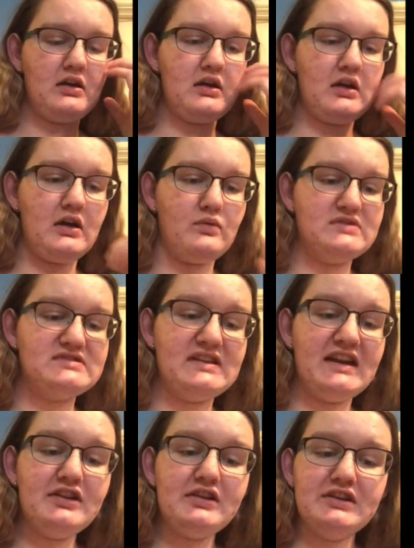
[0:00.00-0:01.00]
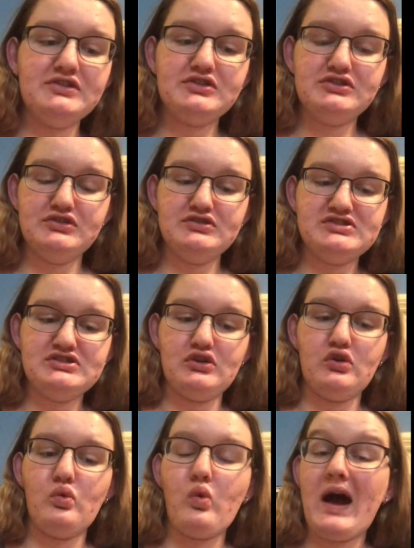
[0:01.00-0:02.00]
Was later introduced to
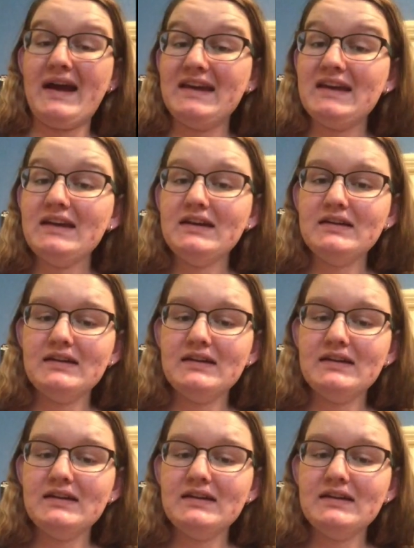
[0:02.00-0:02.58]
Hawaii